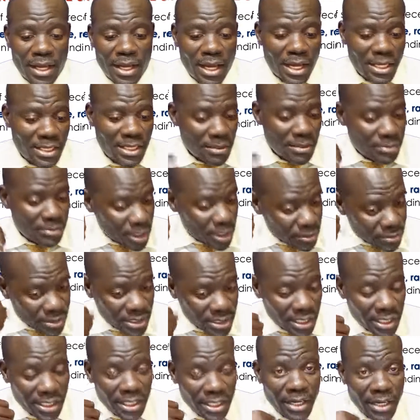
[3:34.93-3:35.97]
And sometimes
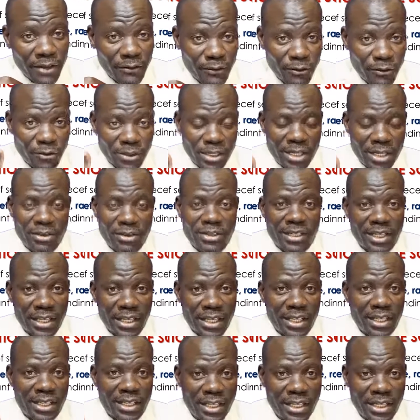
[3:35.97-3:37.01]
the telephone, they were
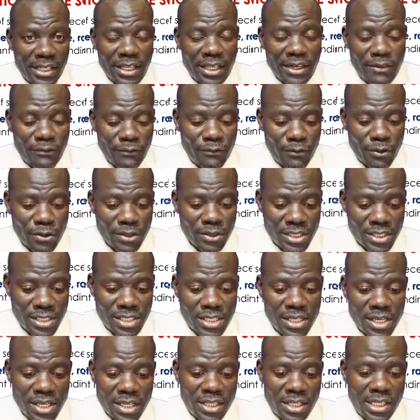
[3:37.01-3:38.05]
taking the
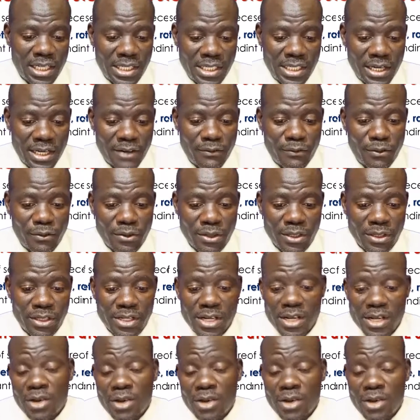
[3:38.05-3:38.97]
telephone